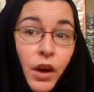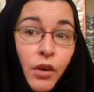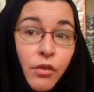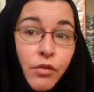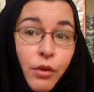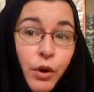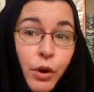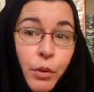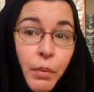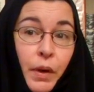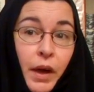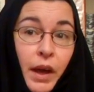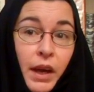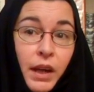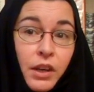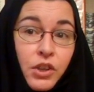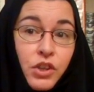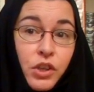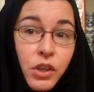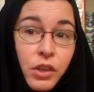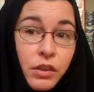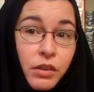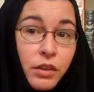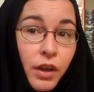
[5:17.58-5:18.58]
From
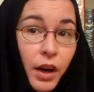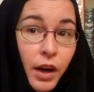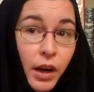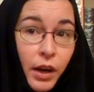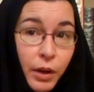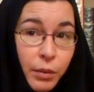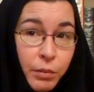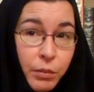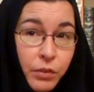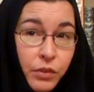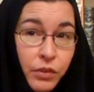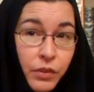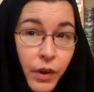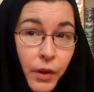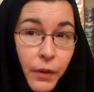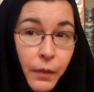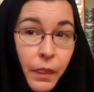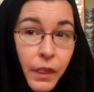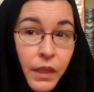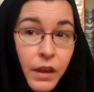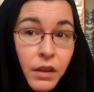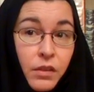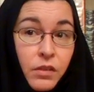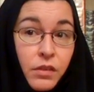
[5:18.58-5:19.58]
ancient times,
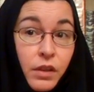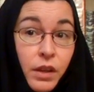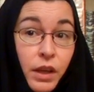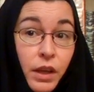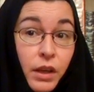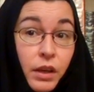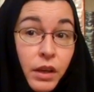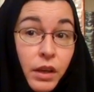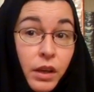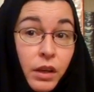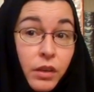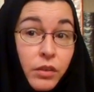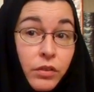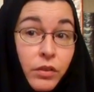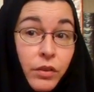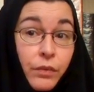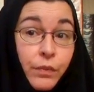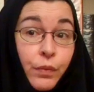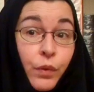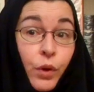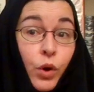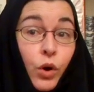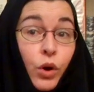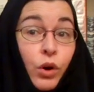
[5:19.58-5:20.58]
these litanies
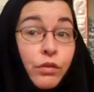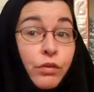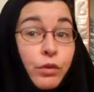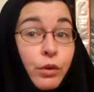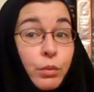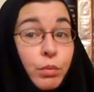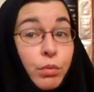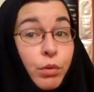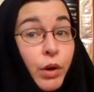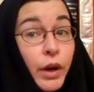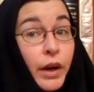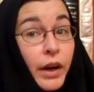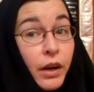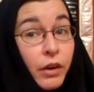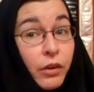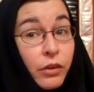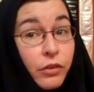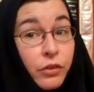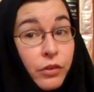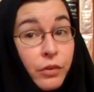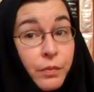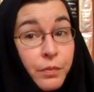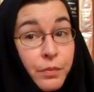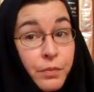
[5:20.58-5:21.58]
offer
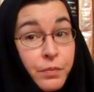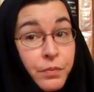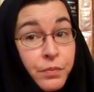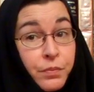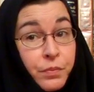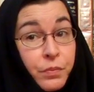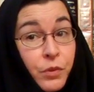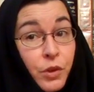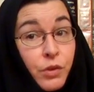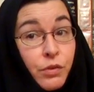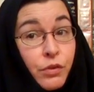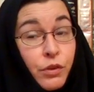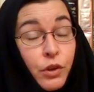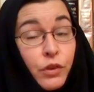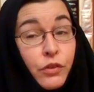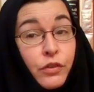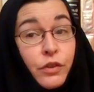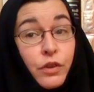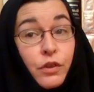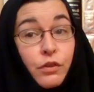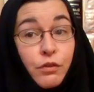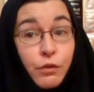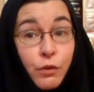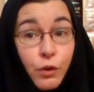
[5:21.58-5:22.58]
prayers,
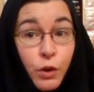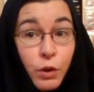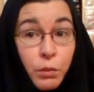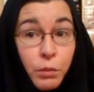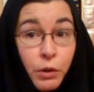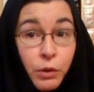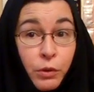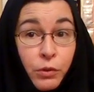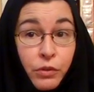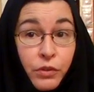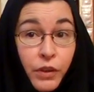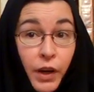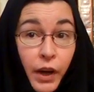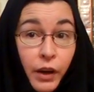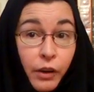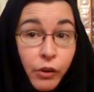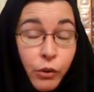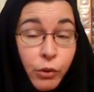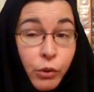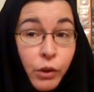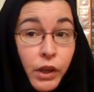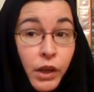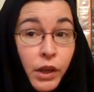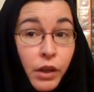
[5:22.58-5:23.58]
first and foremost,
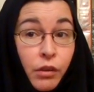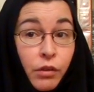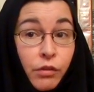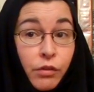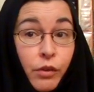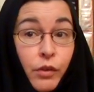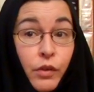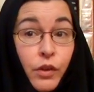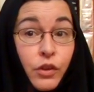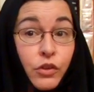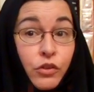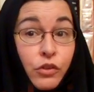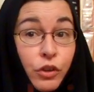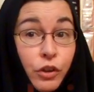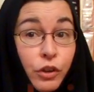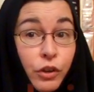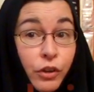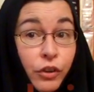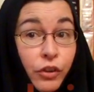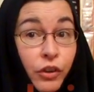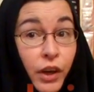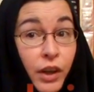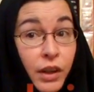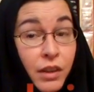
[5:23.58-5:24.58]
actually, for the
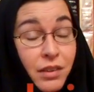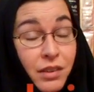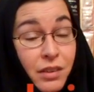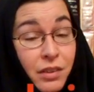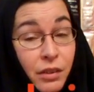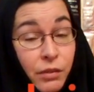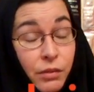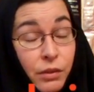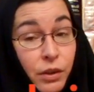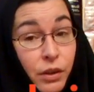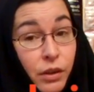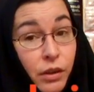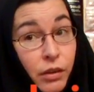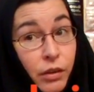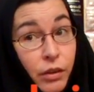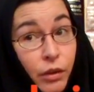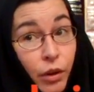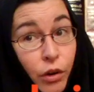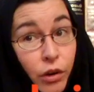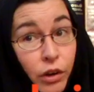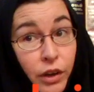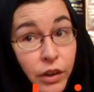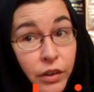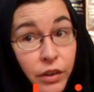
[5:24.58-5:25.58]
church and civil
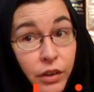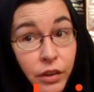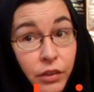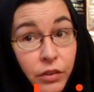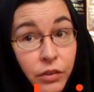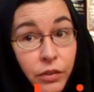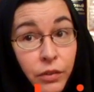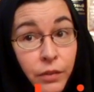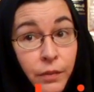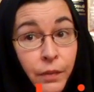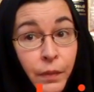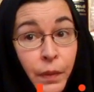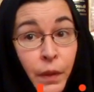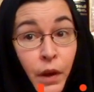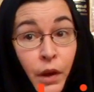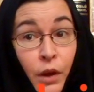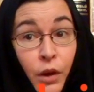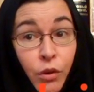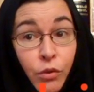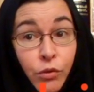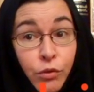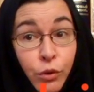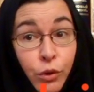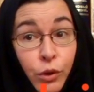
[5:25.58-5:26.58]
authorities,
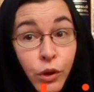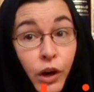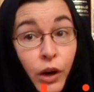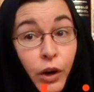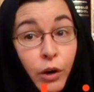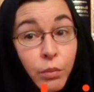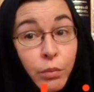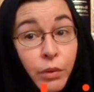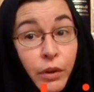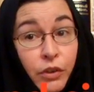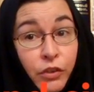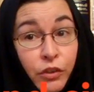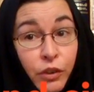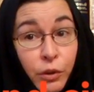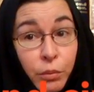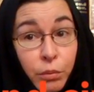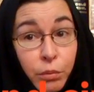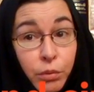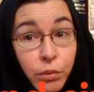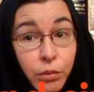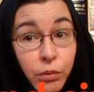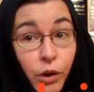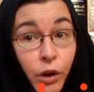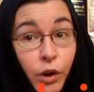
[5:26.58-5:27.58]
for our
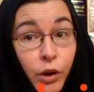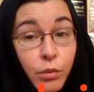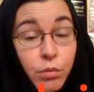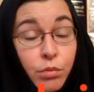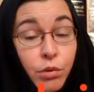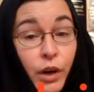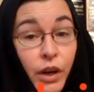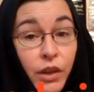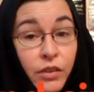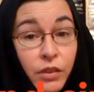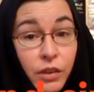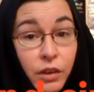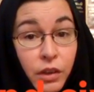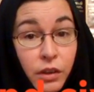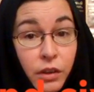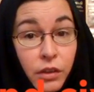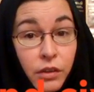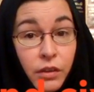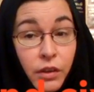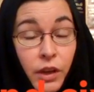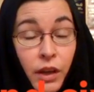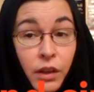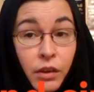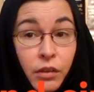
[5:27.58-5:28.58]
bishop, our
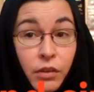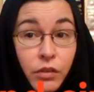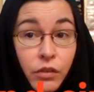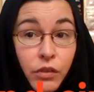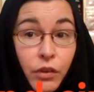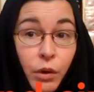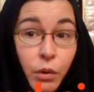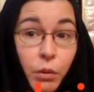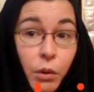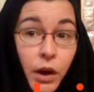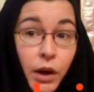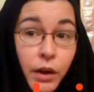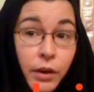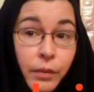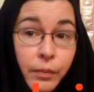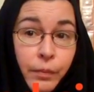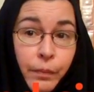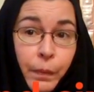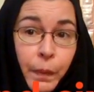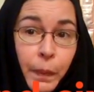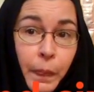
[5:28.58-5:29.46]
president, and so on.